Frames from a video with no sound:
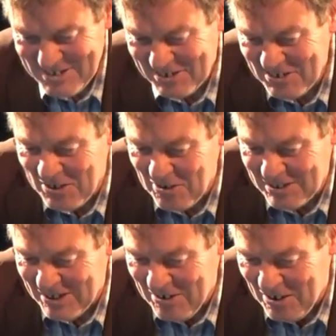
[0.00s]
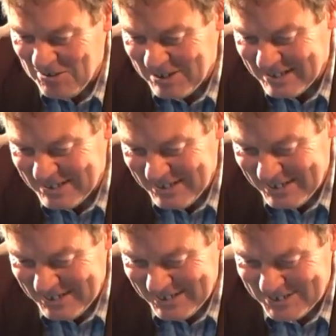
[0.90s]
Now, only, only in
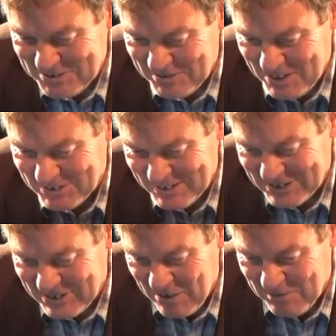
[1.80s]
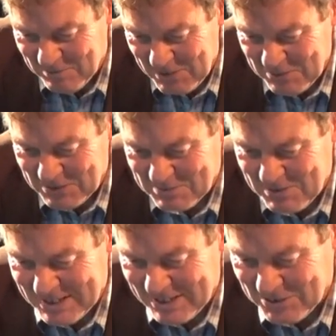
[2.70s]
uh, two thousand seven, but it was
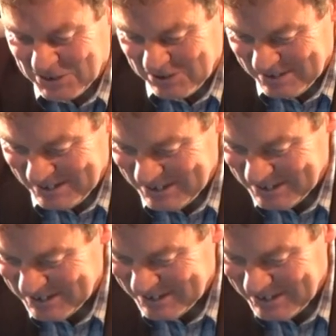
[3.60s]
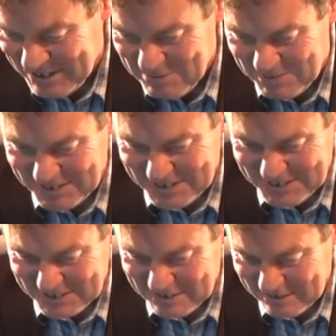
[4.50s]
pretty close to it in the neighbouring
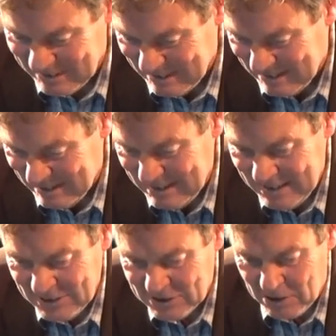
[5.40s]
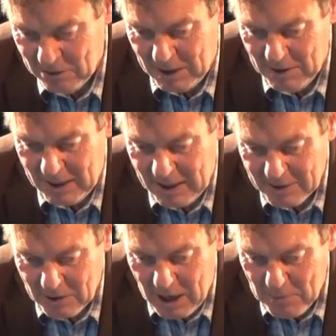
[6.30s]
years. So I,
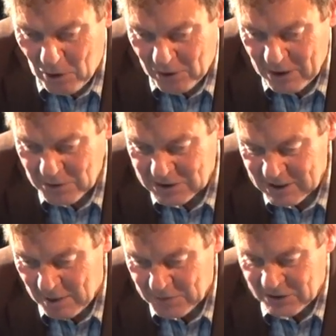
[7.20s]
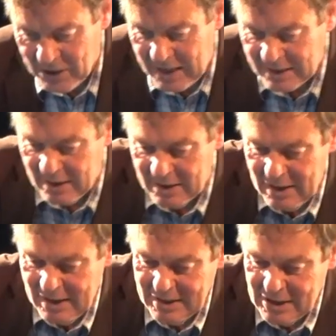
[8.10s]
I, I brought those up to date. The,
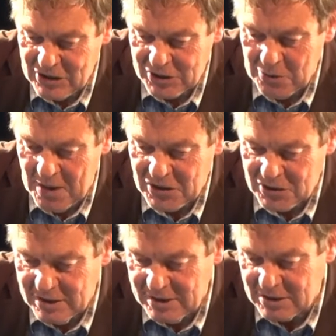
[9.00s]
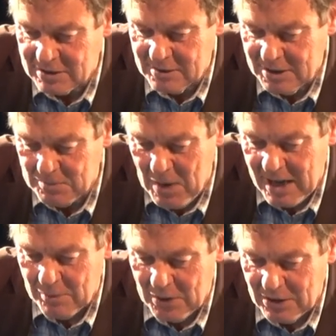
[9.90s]
the situation is, is
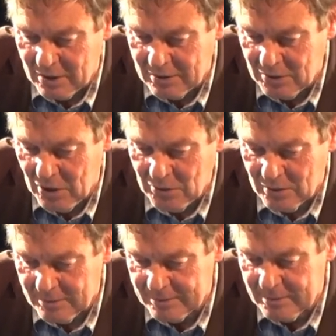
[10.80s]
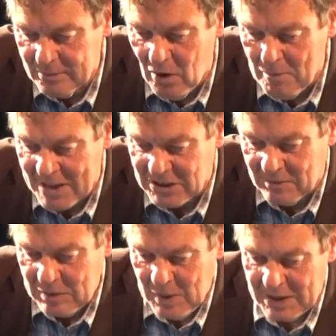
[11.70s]
better, but you know, not
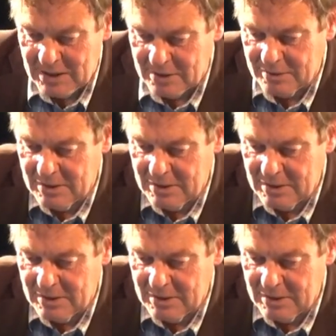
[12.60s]
massively better.